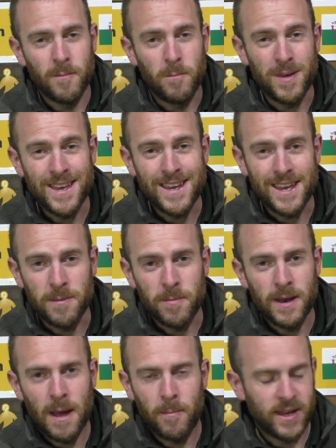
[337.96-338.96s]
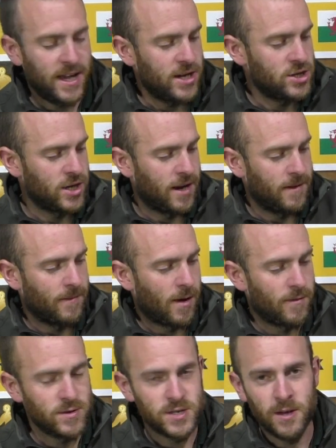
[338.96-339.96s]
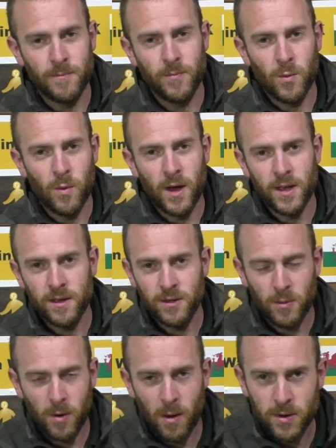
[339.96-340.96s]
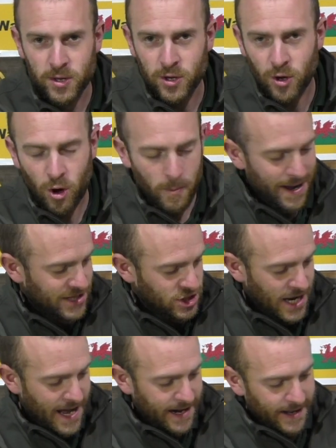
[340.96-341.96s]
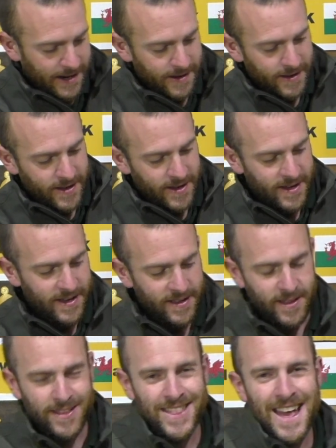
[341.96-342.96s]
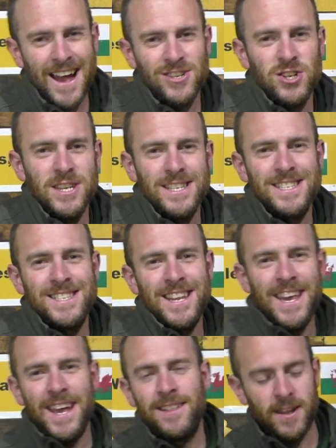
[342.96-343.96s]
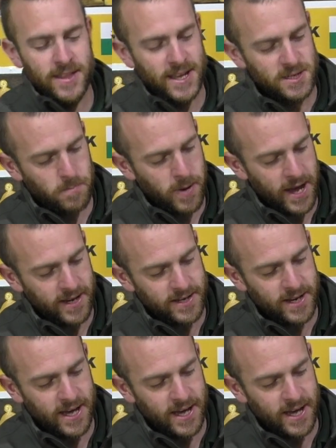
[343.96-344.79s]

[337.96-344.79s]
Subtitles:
beekeeping application, obviously why you probably hear on my channel that they actually state that this paint